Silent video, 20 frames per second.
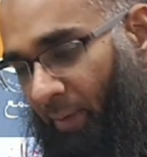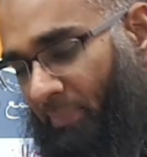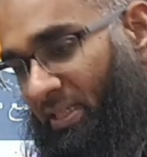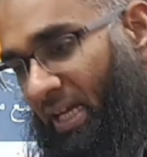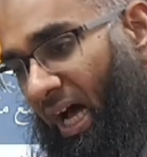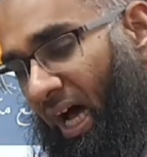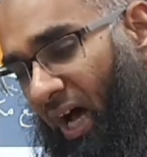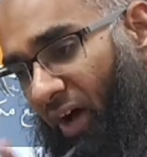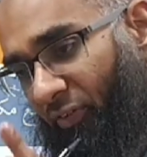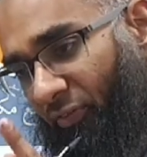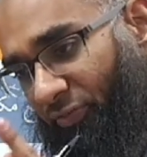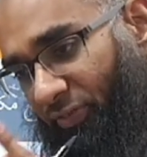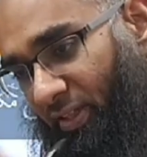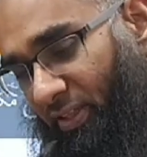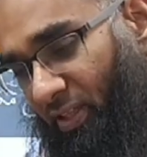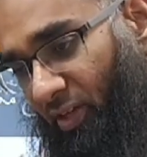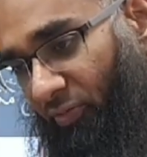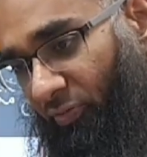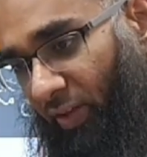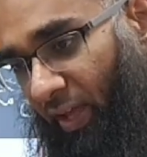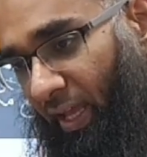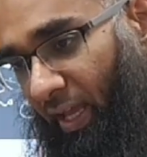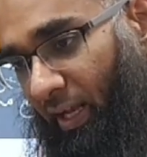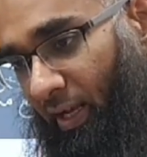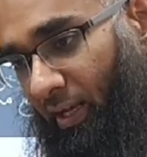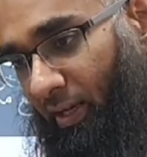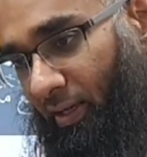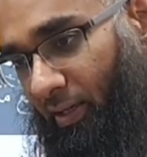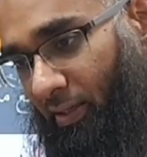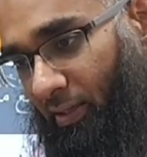comes after the
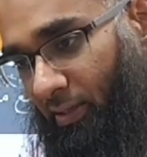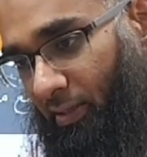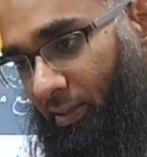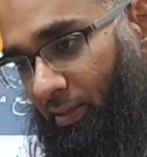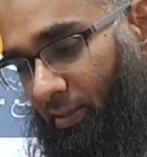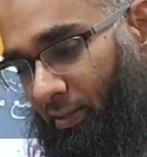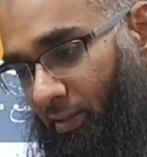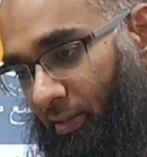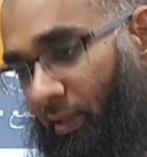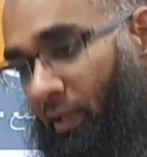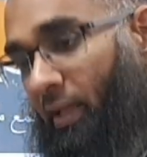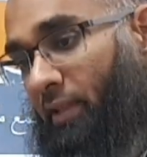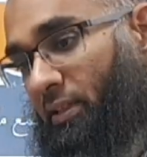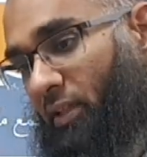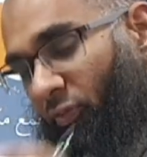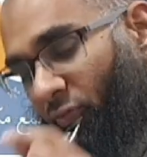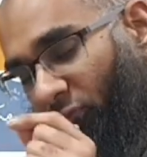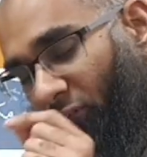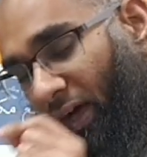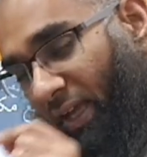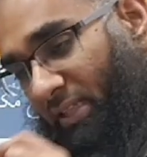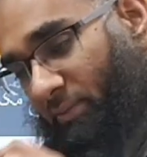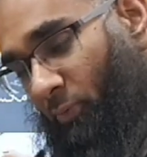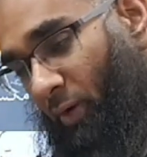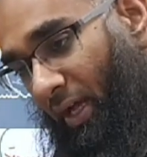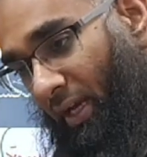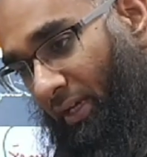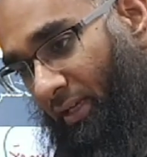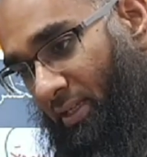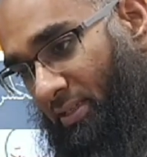fa'il is
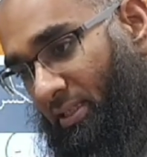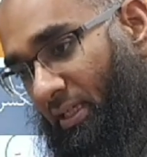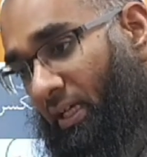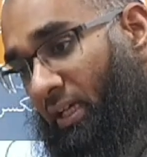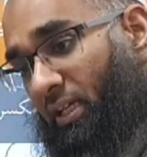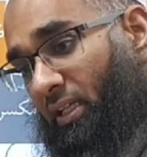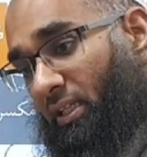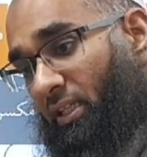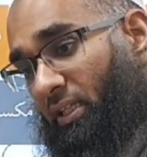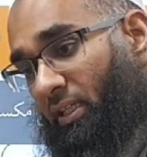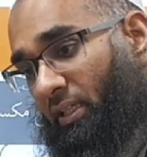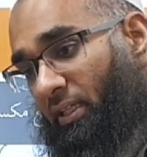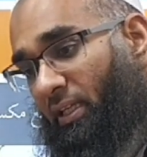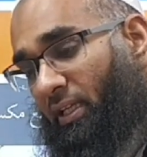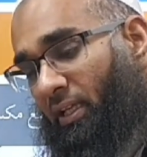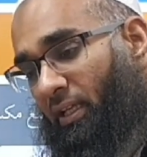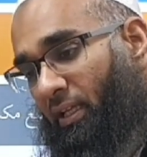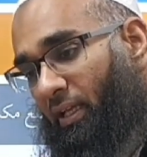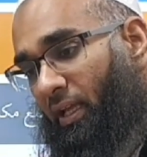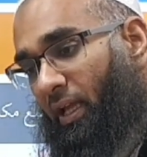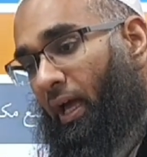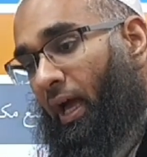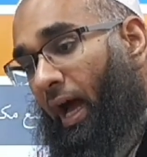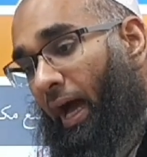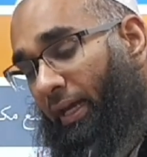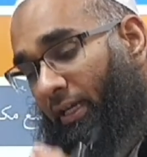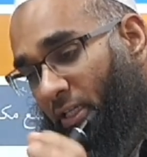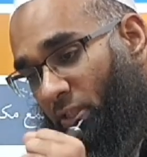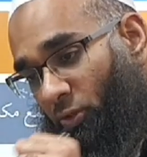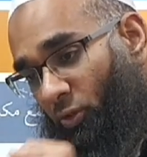mu'annas haqiqi
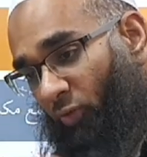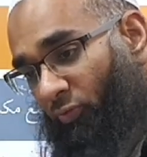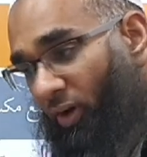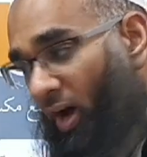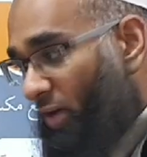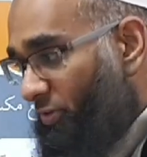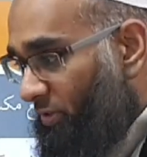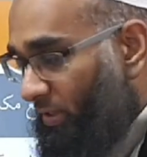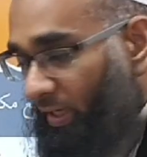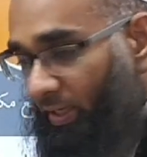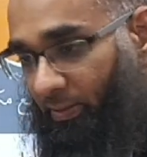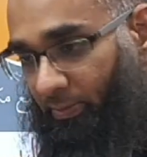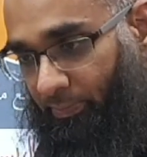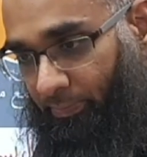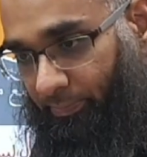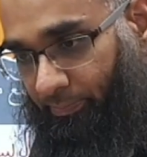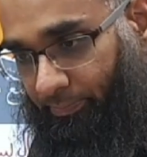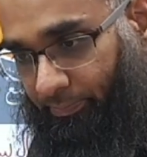and there's no fasila.